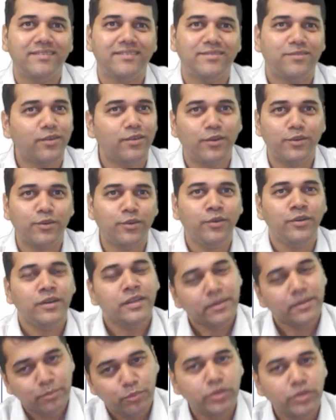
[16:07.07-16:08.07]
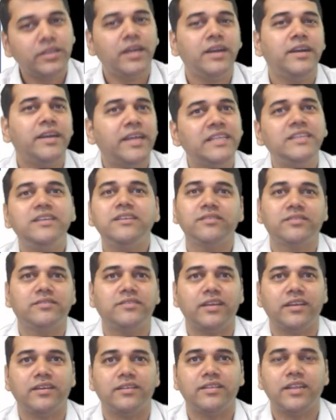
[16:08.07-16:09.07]
Followed, no? Both are dangerous
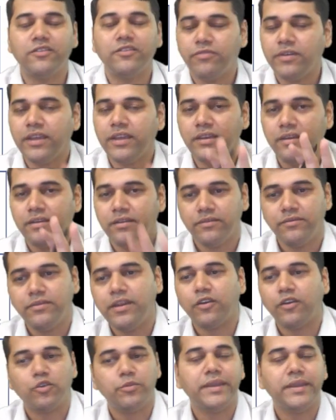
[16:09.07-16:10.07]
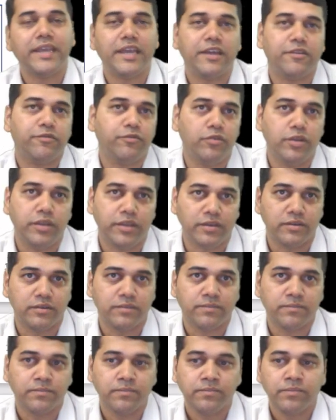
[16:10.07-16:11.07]
things. That's why we have to be careful here.
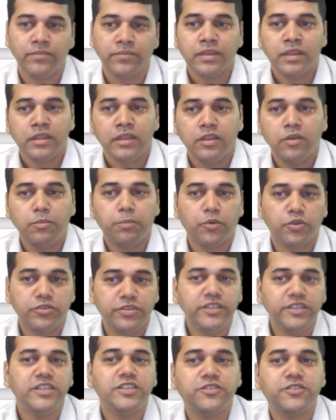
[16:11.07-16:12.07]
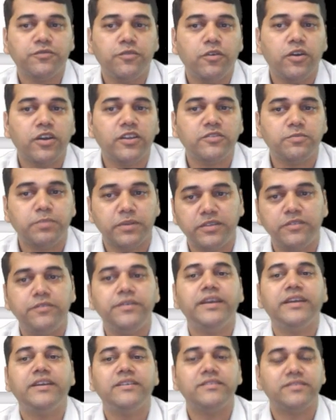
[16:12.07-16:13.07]
Now, procedures for
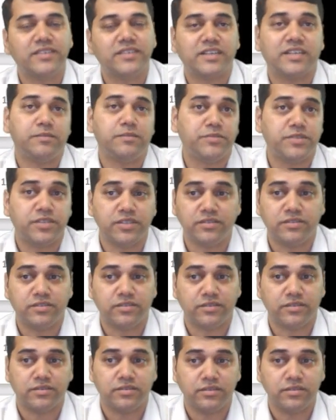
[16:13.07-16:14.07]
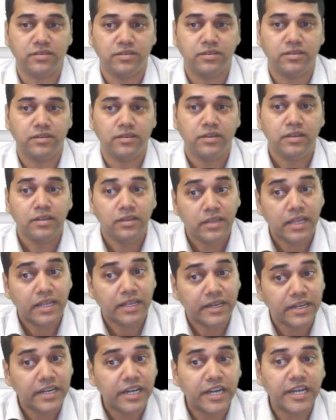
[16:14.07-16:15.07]
specific circumstances, like
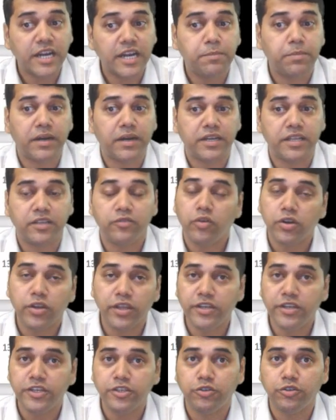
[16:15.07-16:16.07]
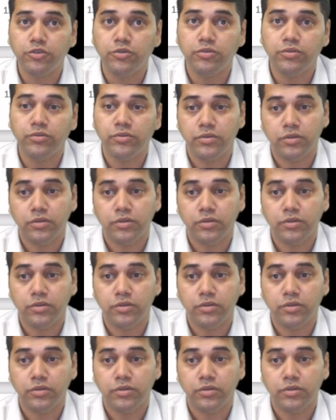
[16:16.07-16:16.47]
related party, what I need to do?